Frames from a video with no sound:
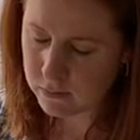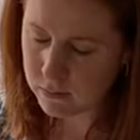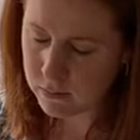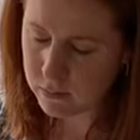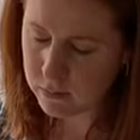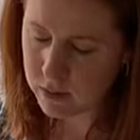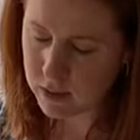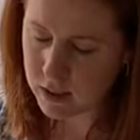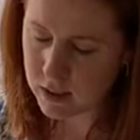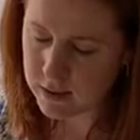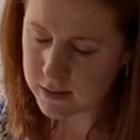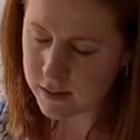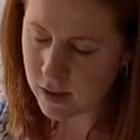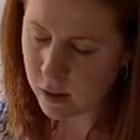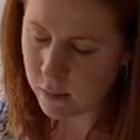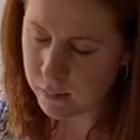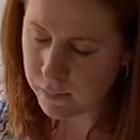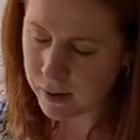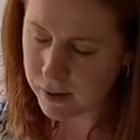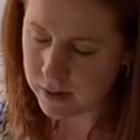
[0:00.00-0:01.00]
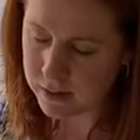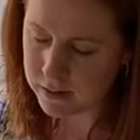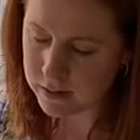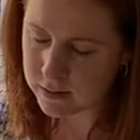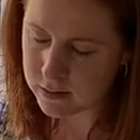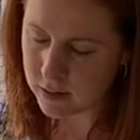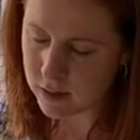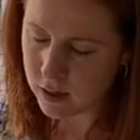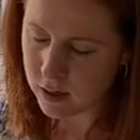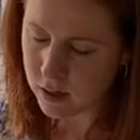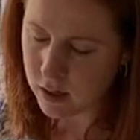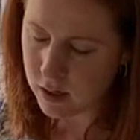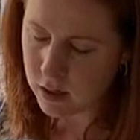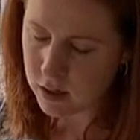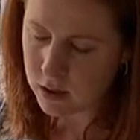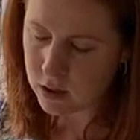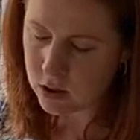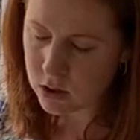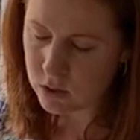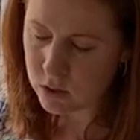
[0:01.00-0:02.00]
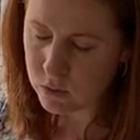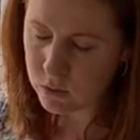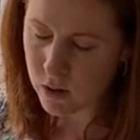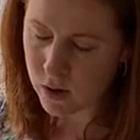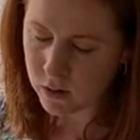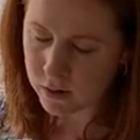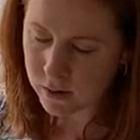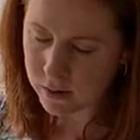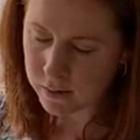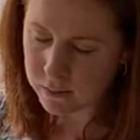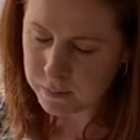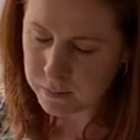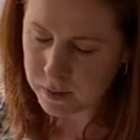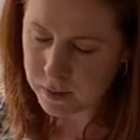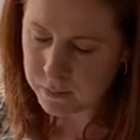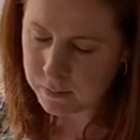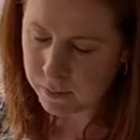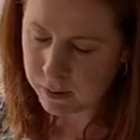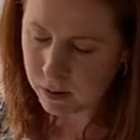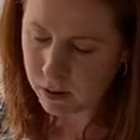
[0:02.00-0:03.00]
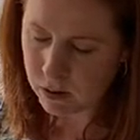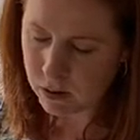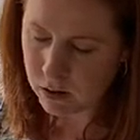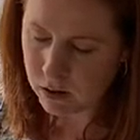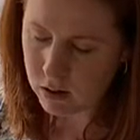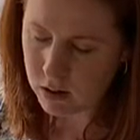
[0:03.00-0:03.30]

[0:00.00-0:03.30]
Please help us to welcome people,